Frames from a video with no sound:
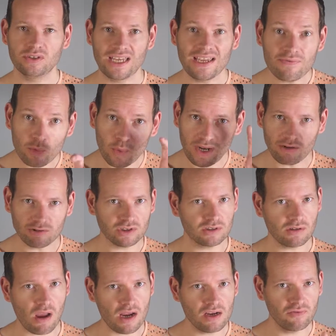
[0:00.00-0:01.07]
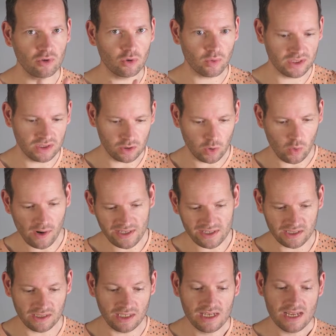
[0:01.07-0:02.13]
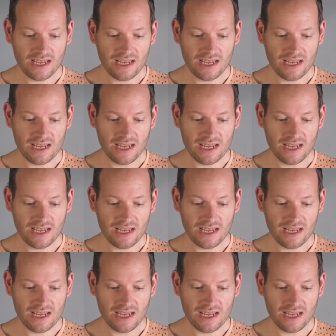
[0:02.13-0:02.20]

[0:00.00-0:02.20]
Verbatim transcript: They even went outside of the original question